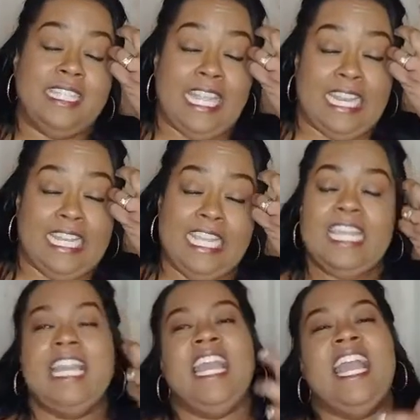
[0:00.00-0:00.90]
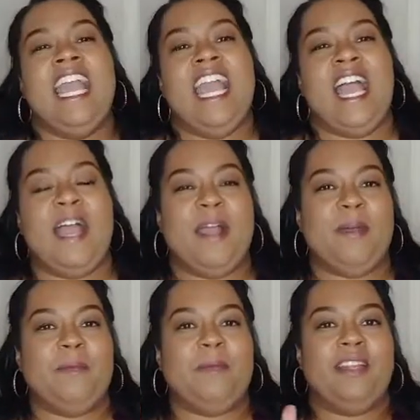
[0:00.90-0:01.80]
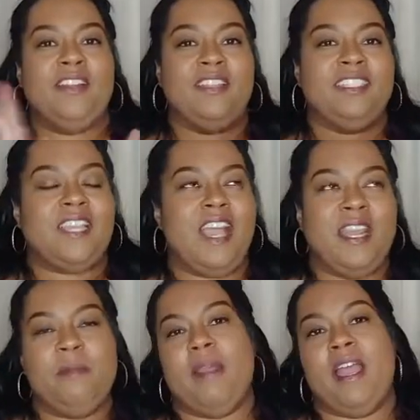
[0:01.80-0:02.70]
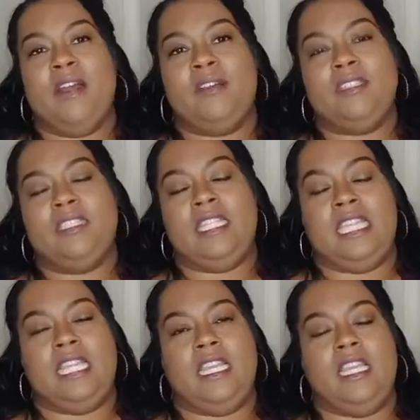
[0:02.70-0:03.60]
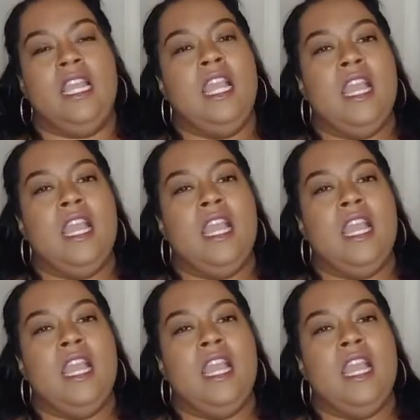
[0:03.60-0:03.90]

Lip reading: Daddy talking about the